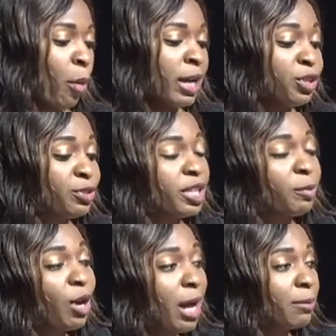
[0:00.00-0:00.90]
You see, the
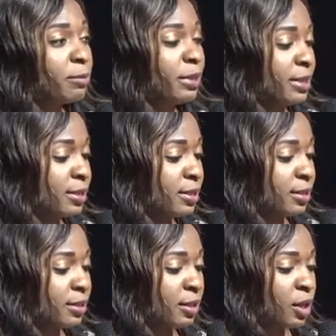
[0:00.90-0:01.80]
problem is
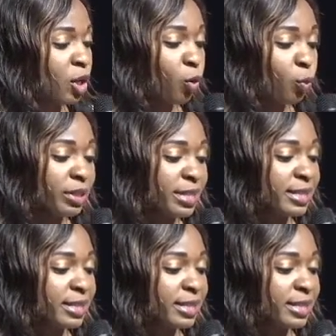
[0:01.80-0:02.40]
with this